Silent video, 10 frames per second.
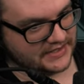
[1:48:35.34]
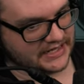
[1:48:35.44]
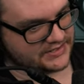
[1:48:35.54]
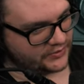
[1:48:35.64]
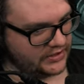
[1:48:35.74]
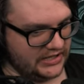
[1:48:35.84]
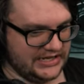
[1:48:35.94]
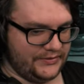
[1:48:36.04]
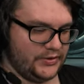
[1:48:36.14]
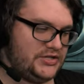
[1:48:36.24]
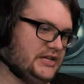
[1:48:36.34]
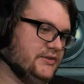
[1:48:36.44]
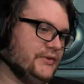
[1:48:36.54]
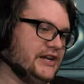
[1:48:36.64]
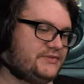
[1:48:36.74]
It's a really
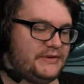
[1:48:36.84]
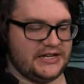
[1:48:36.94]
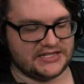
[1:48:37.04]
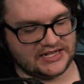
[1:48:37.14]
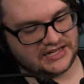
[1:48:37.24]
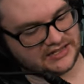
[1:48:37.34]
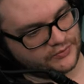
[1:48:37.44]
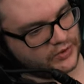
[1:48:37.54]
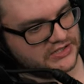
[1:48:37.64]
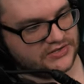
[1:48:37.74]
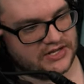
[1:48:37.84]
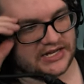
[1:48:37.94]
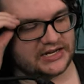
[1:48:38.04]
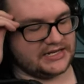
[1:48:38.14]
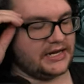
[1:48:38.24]
routine regiment, and once you get
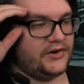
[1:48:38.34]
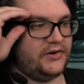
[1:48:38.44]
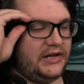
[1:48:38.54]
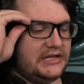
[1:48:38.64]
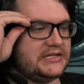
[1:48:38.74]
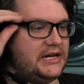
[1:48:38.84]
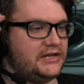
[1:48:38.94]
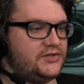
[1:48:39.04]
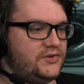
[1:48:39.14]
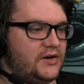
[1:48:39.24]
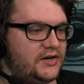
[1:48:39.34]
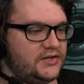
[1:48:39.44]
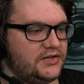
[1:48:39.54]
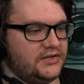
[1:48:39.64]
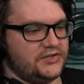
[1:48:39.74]
it down, it's not too hard
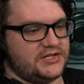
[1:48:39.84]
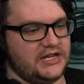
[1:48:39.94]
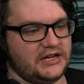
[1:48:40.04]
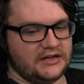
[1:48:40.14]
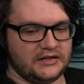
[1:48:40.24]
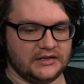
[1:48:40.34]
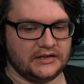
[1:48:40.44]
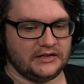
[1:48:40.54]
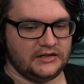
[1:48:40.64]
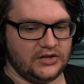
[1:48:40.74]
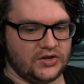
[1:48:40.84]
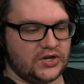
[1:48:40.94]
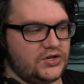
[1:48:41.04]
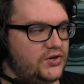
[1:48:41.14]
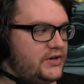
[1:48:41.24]
to understand. You
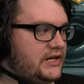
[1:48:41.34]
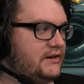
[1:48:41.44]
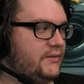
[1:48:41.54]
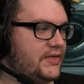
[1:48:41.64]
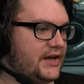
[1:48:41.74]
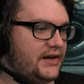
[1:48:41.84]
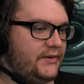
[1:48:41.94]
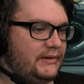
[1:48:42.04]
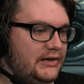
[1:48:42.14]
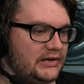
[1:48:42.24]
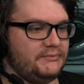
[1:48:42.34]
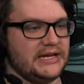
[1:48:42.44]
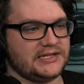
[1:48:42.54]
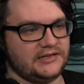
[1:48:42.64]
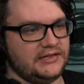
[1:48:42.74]
can do it with that. You can
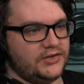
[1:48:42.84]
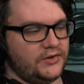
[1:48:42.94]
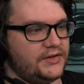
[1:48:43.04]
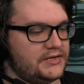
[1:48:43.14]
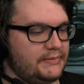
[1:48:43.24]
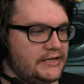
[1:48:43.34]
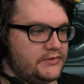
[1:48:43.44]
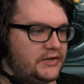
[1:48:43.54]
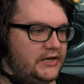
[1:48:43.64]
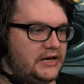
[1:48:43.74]
basically do this puzzle with your